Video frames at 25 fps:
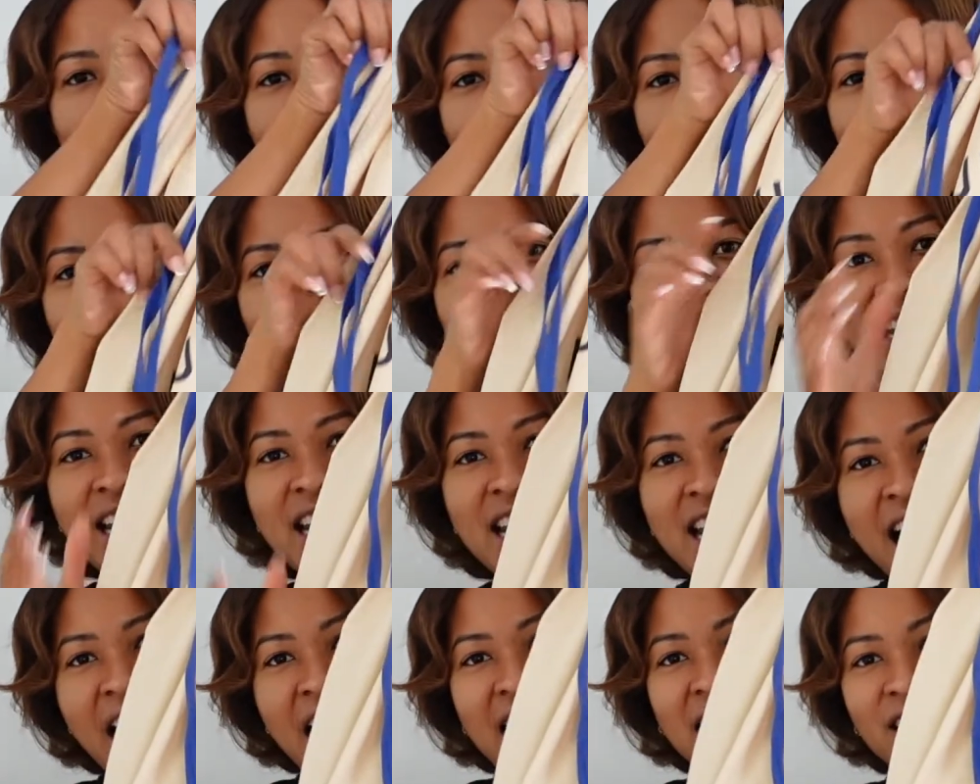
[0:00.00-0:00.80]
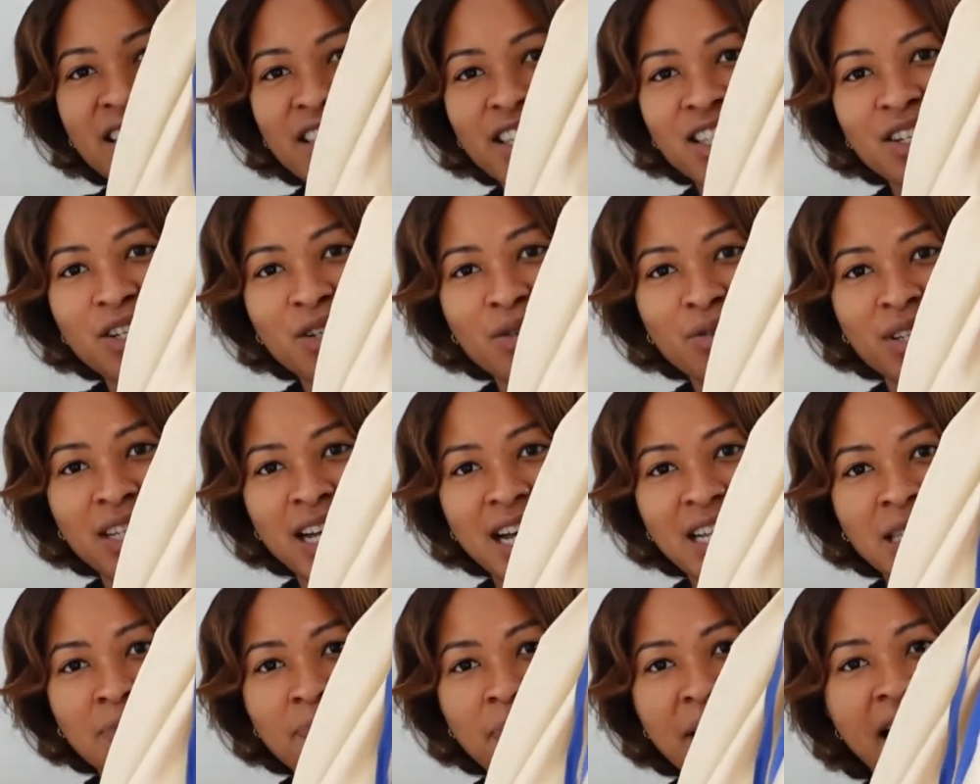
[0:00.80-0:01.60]
it in a nice new
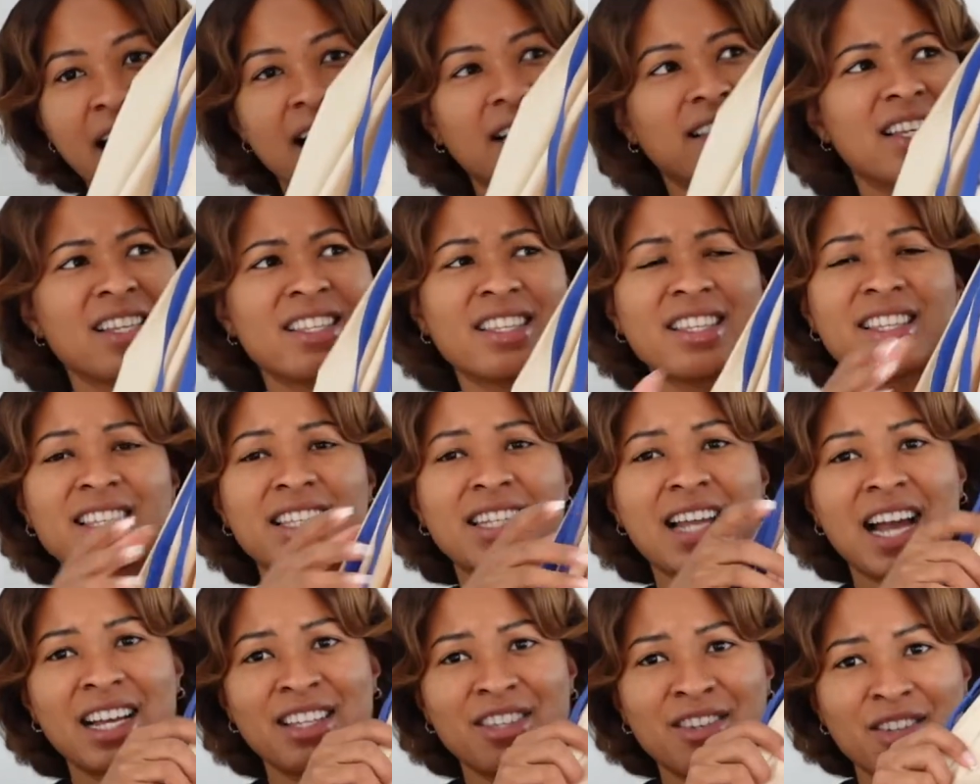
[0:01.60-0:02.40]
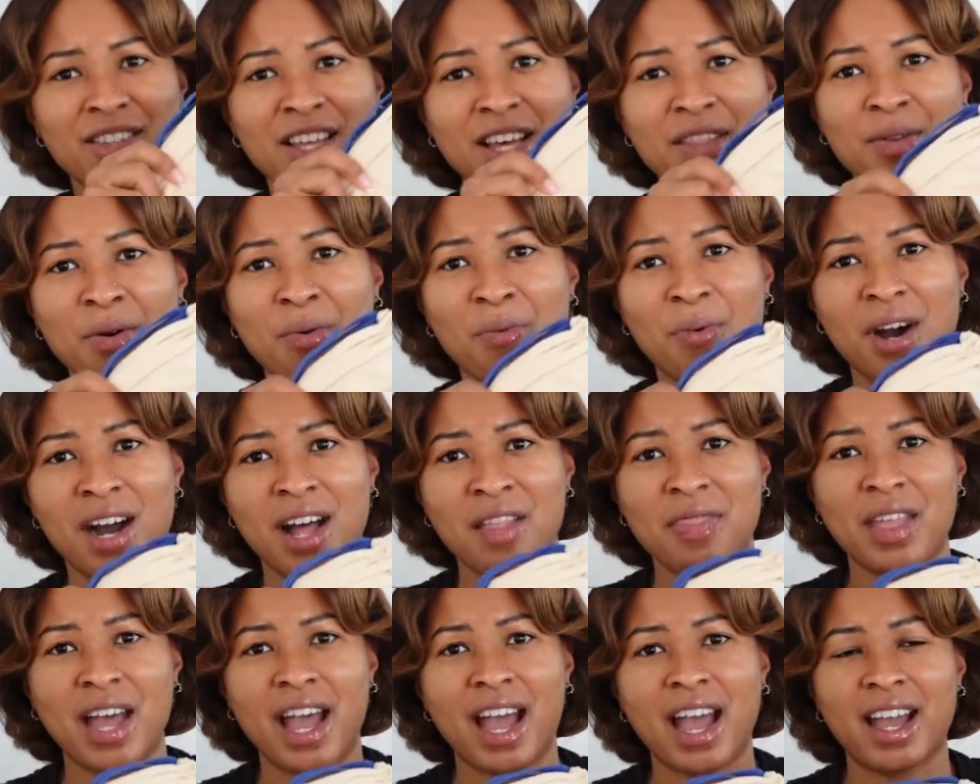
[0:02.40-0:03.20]
dust bag. This is nicer than the
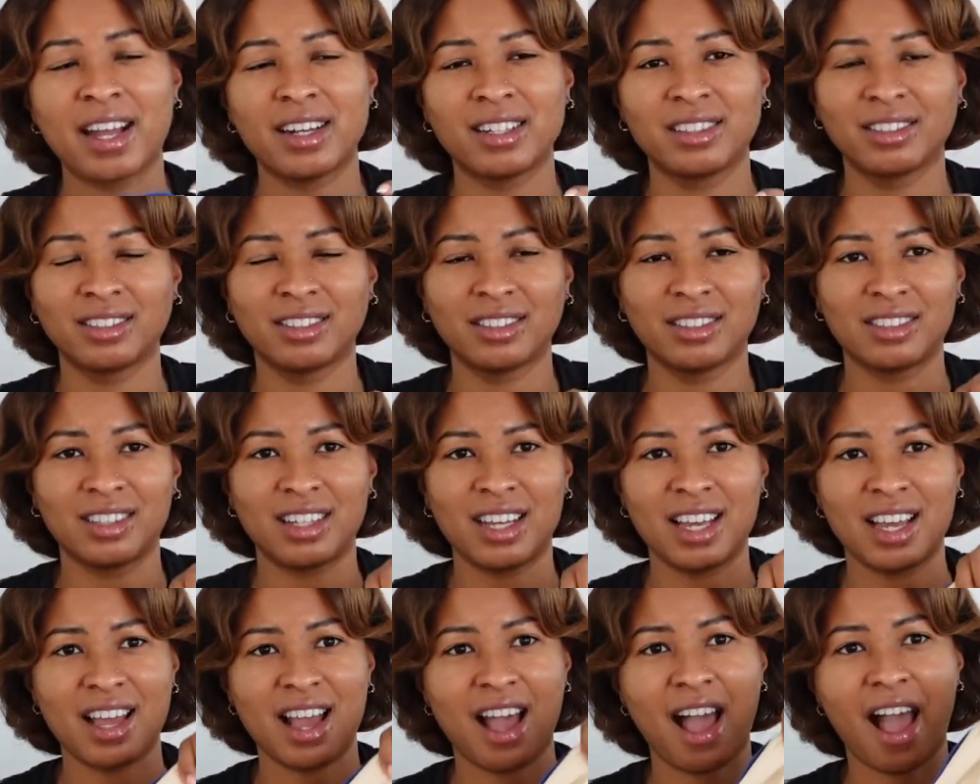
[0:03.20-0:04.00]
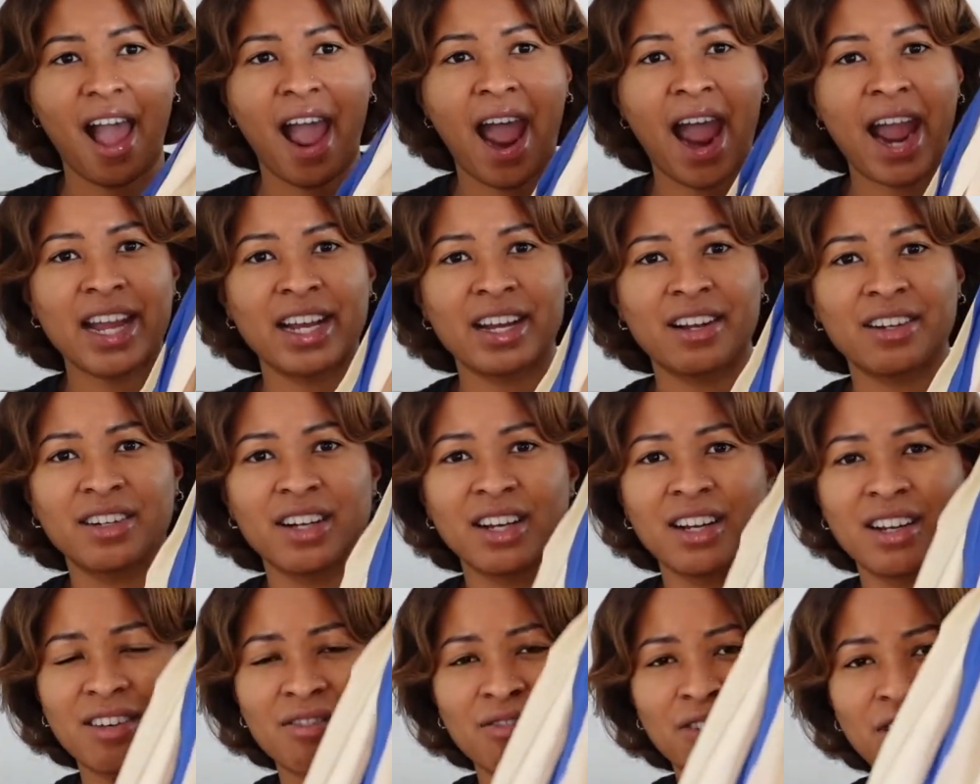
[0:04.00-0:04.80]
one that I
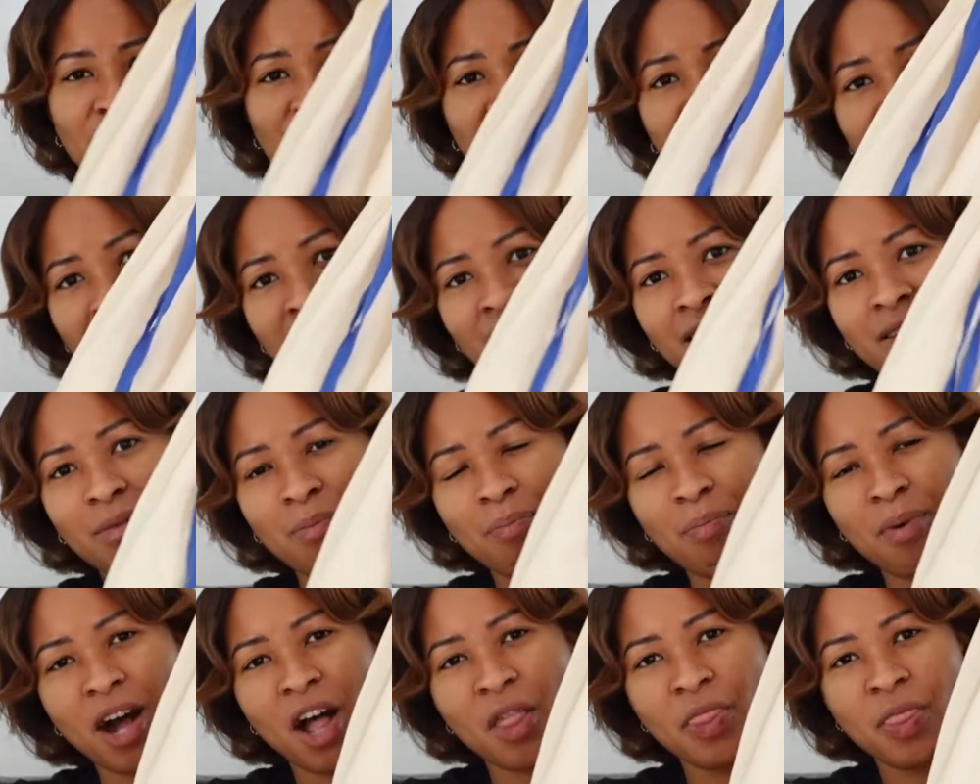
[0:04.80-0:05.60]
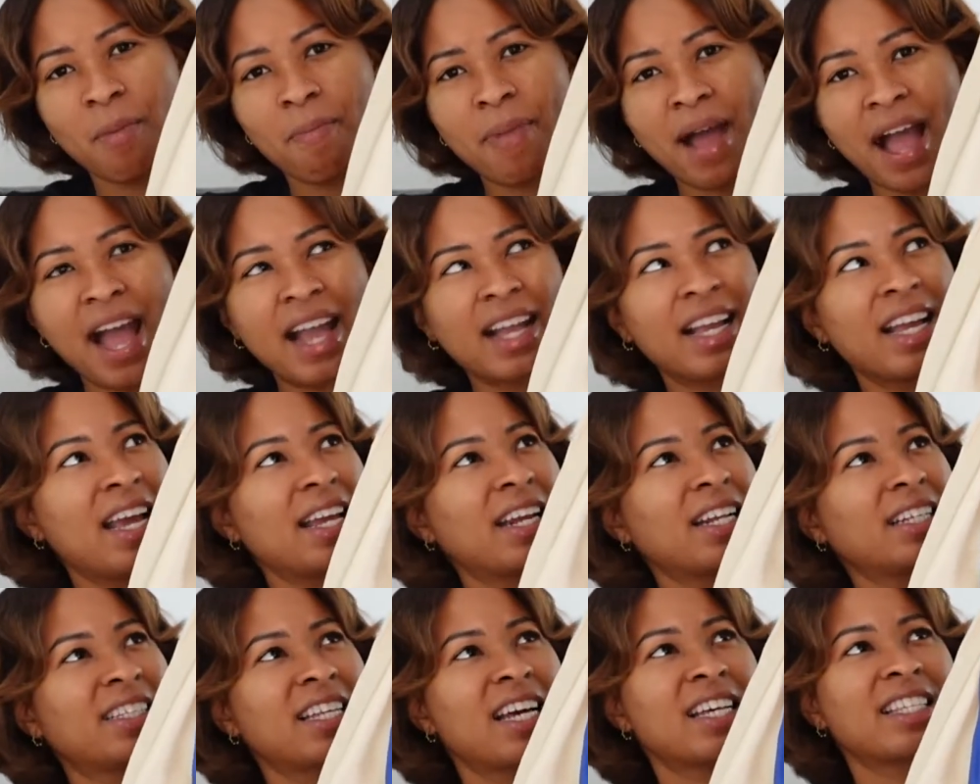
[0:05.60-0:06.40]
originally bought the bag
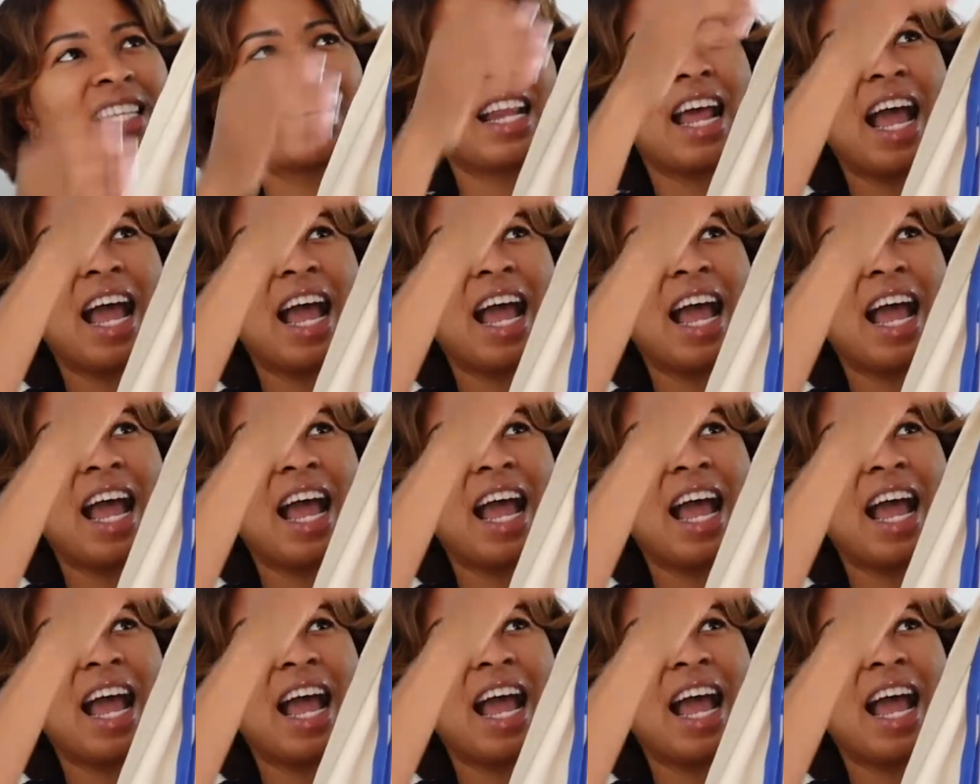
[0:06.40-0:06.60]
in. It doesn't